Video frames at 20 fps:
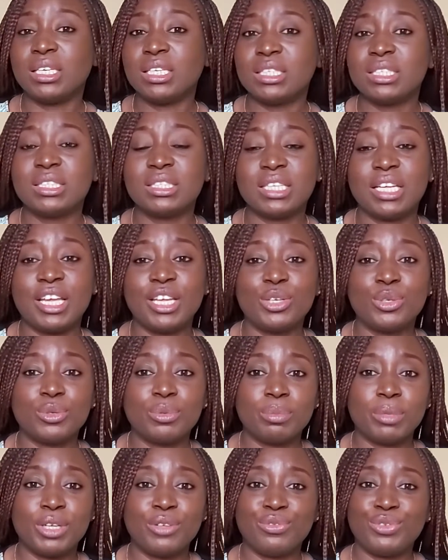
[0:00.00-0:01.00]
This is the end
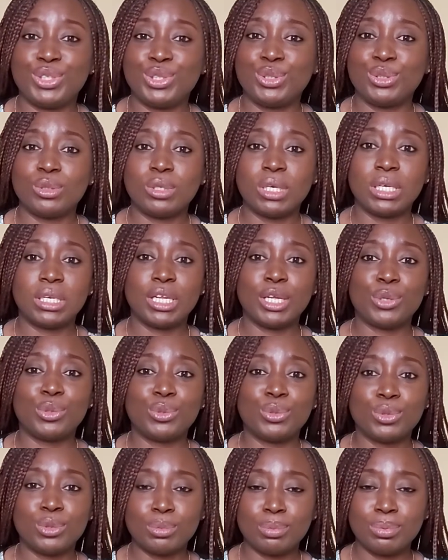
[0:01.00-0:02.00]
of my video, and I
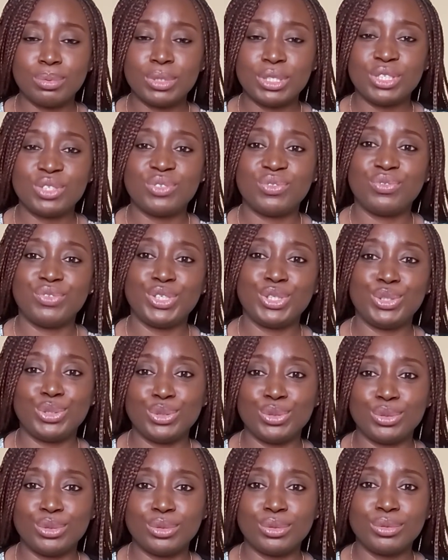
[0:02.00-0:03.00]
hope this
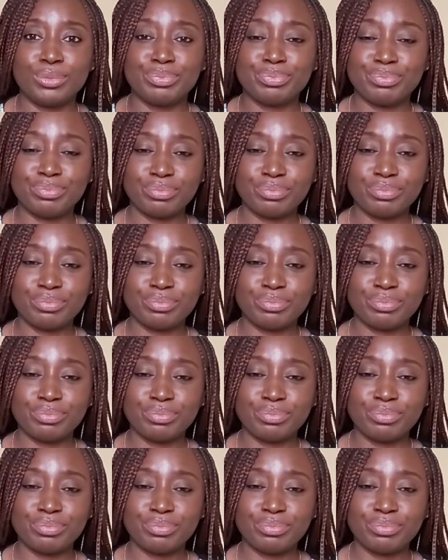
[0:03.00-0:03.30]
video,